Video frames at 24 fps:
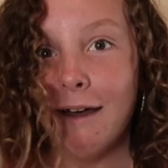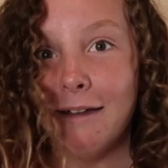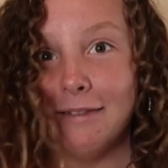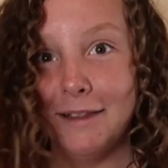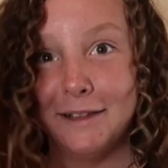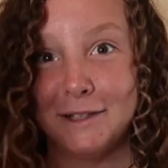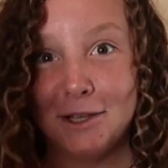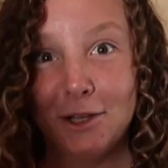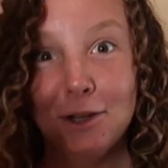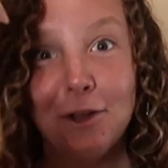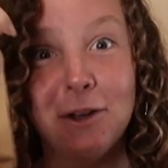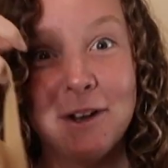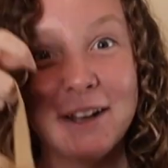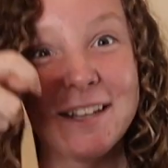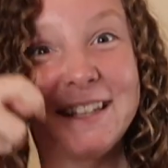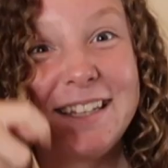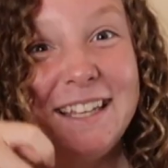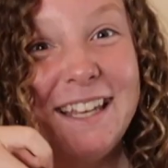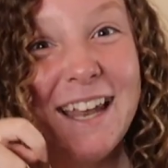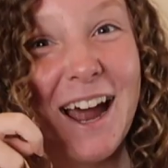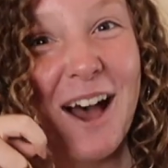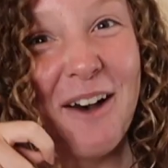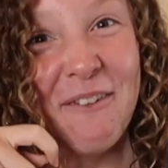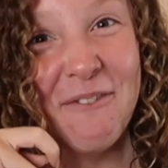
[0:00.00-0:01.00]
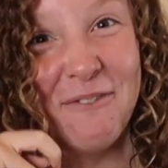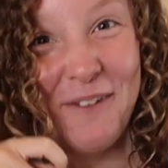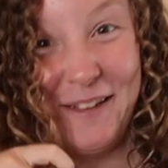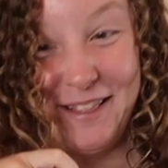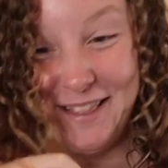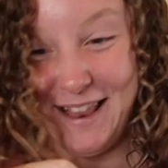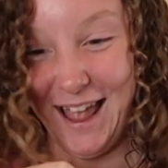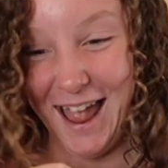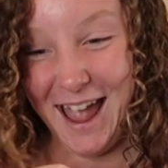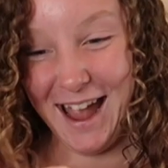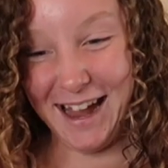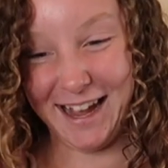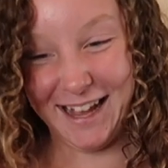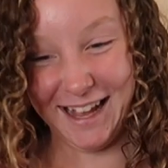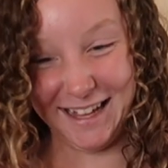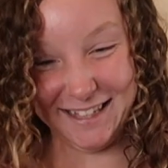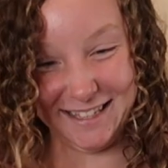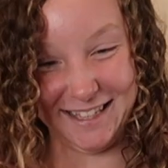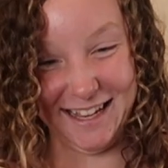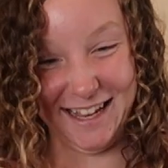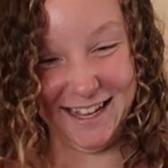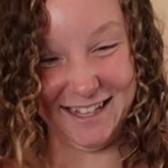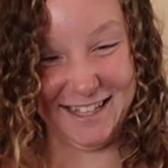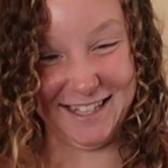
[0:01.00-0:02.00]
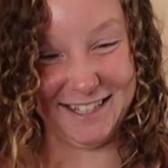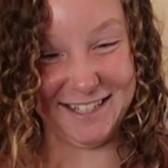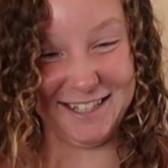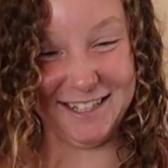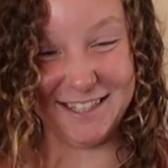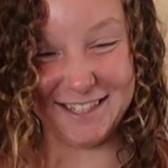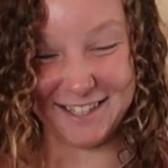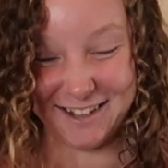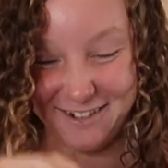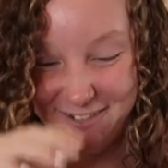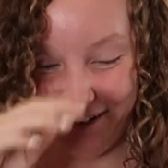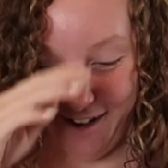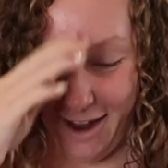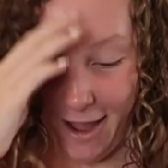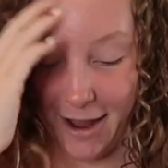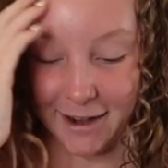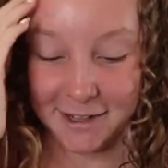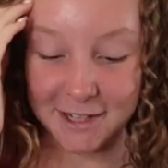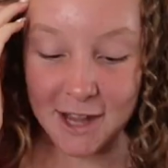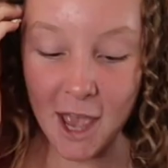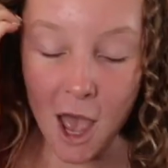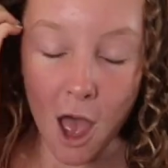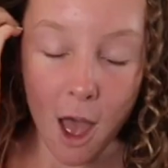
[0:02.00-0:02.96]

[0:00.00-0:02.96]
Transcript: There's a lot of stuff in there because it's just crap.